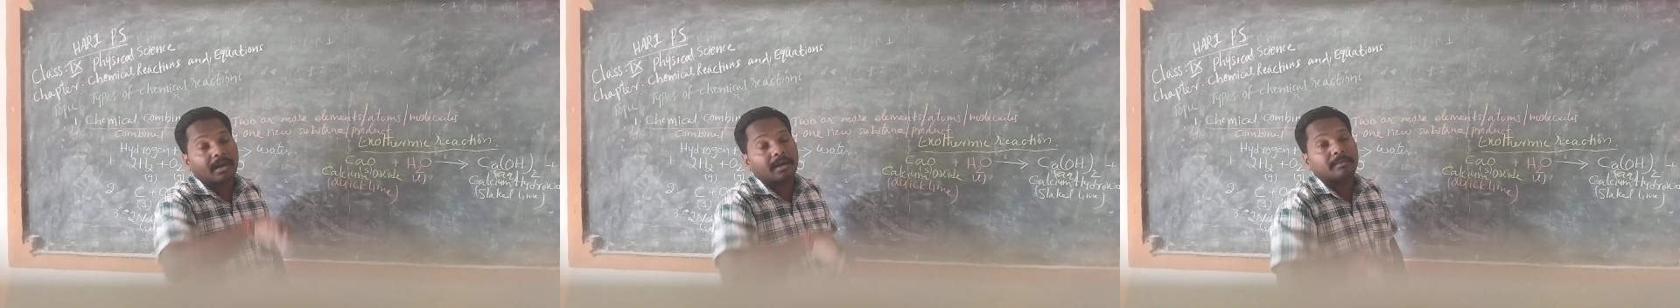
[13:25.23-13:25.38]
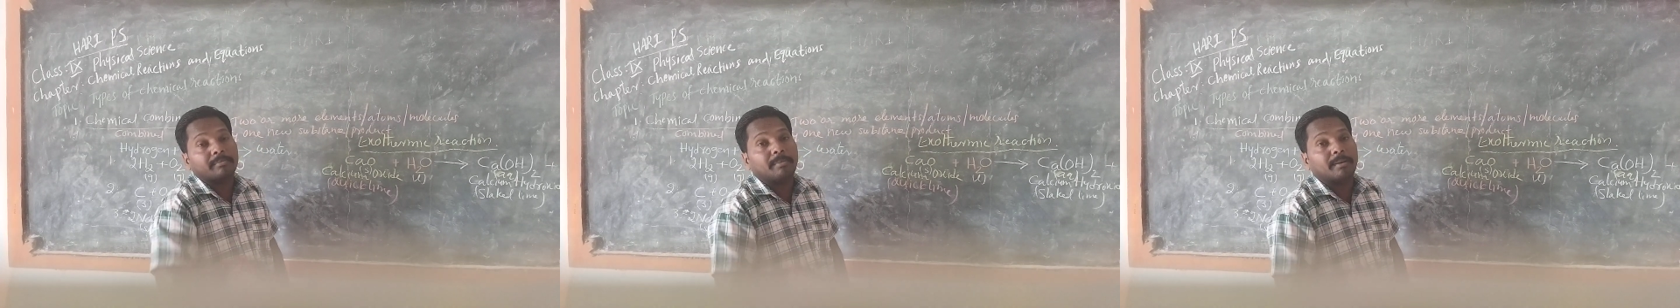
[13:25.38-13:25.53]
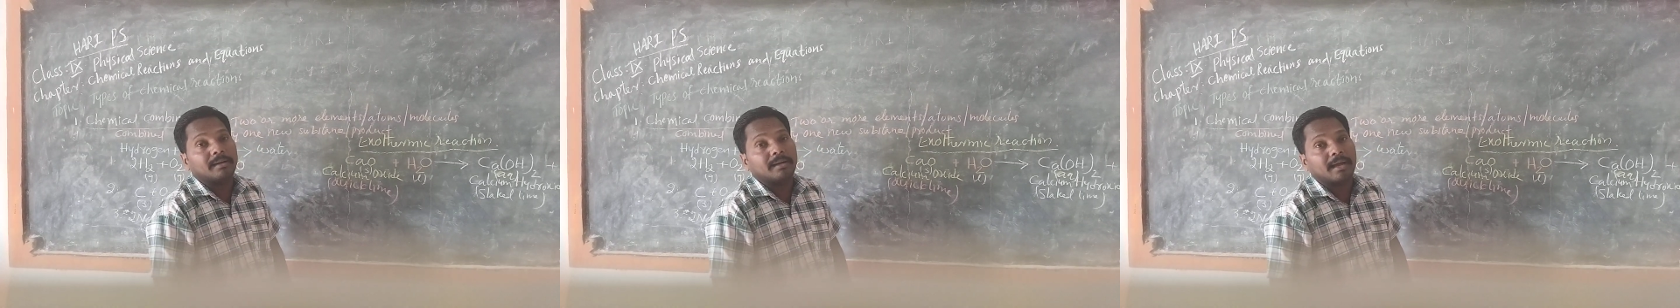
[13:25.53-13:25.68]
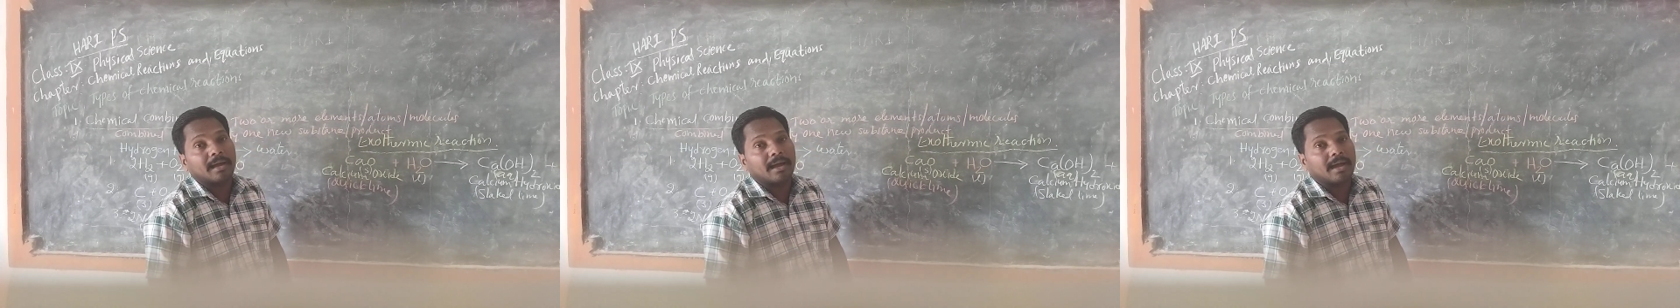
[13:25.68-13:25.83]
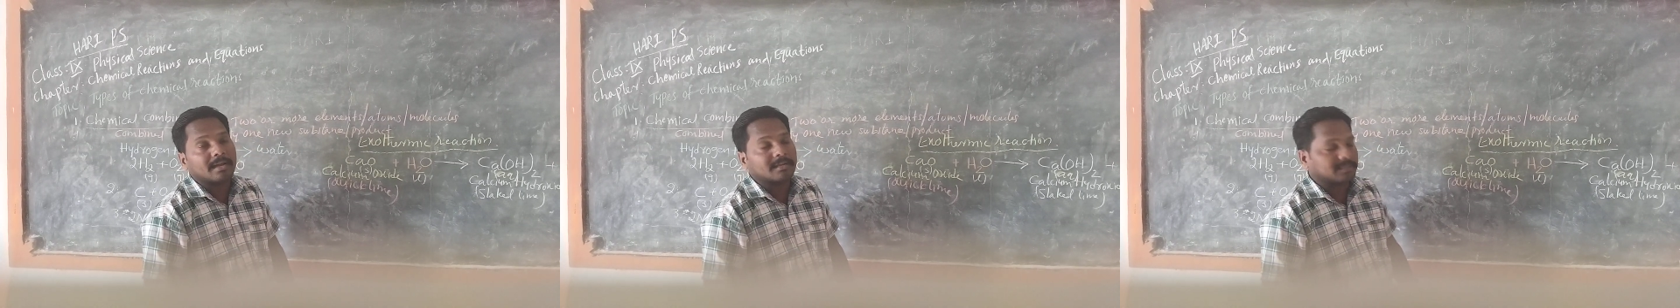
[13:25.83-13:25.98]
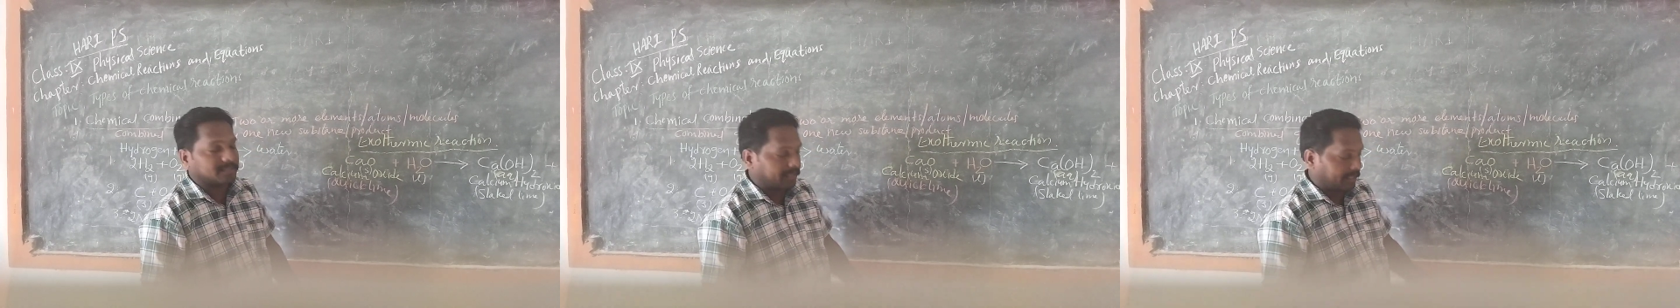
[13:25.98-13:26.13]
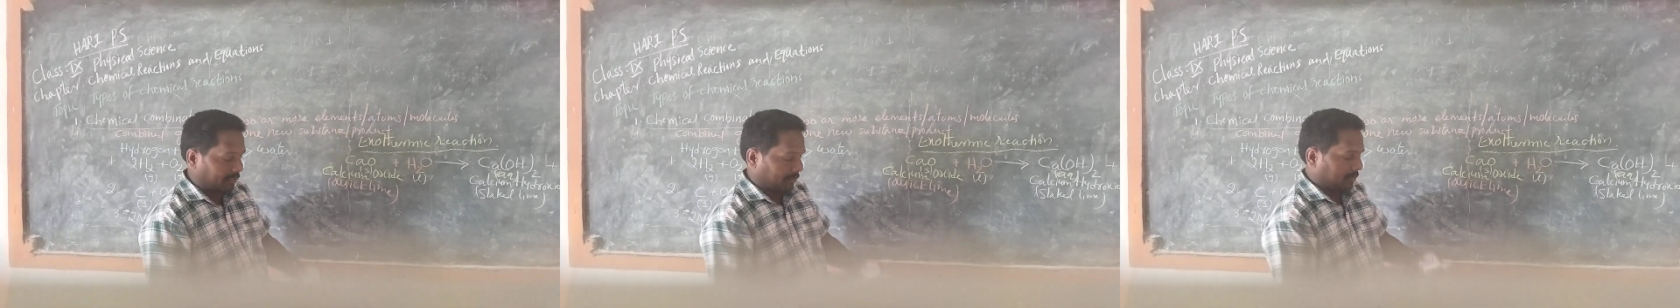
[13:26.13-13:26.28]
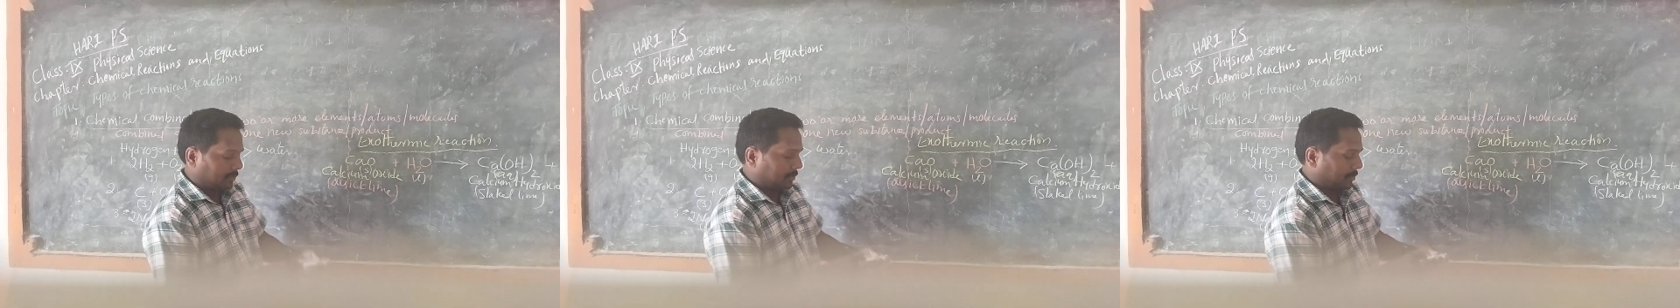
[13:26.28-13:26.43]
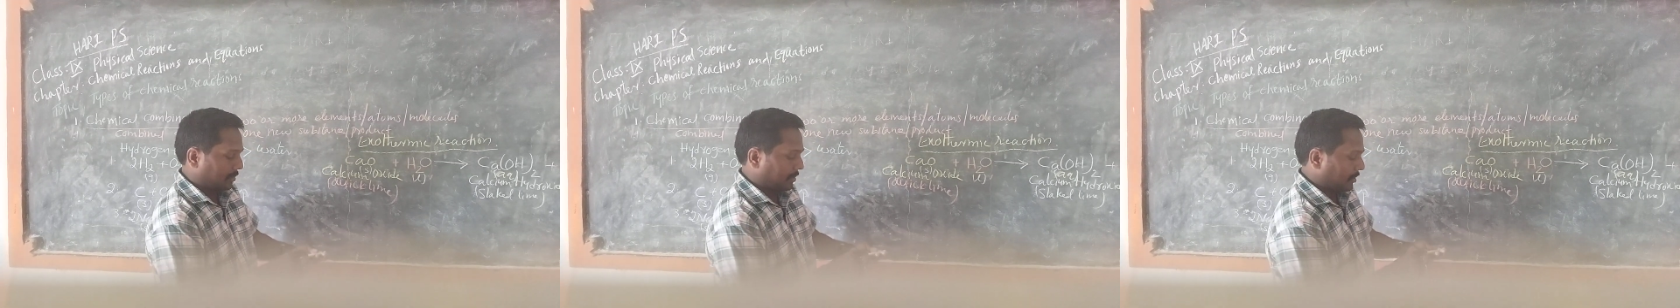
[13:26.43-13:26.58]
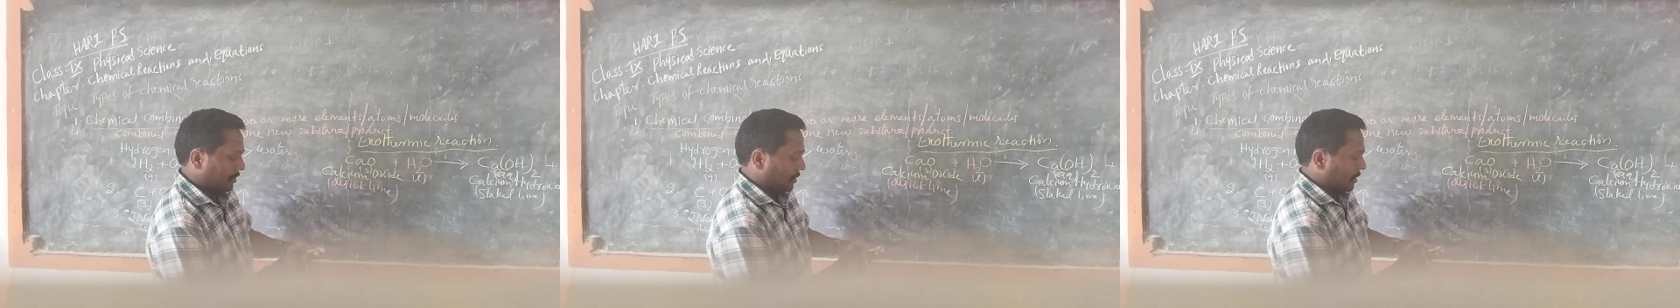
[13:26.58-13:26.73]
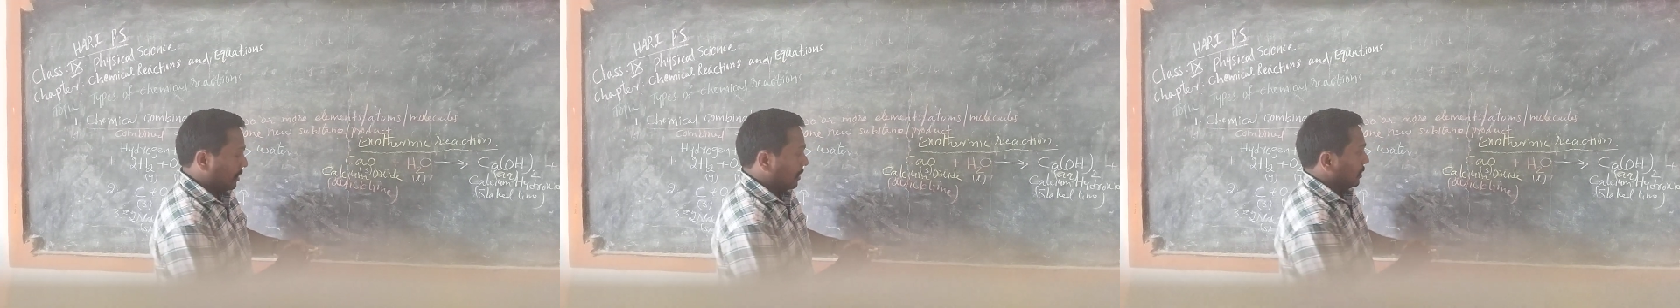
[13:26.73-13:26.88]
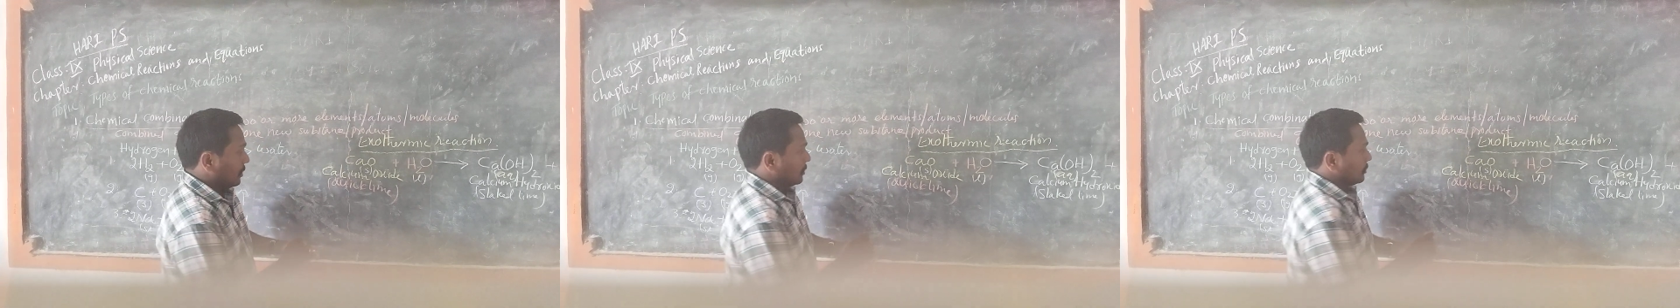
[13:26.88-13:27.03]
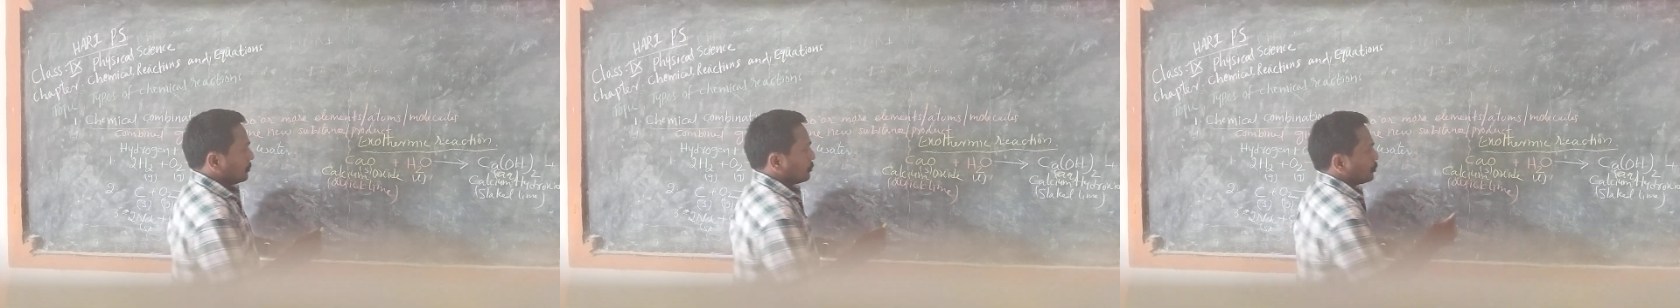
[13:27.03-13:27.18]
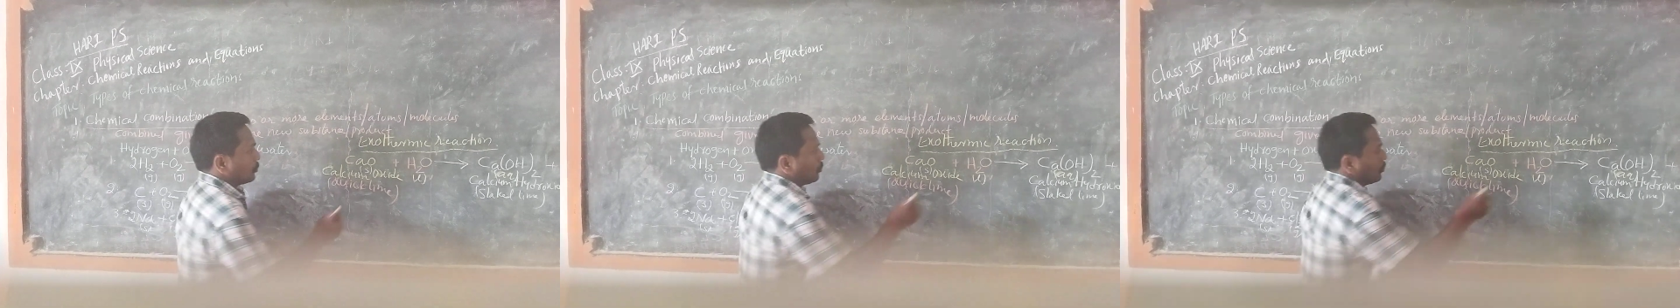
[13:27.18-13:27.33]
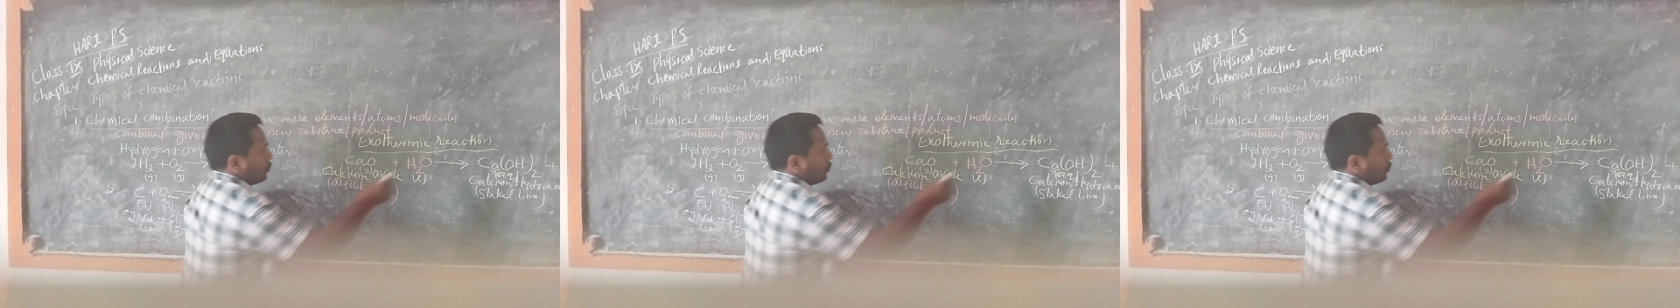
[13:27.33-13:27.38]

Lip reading: carbon dioxide. So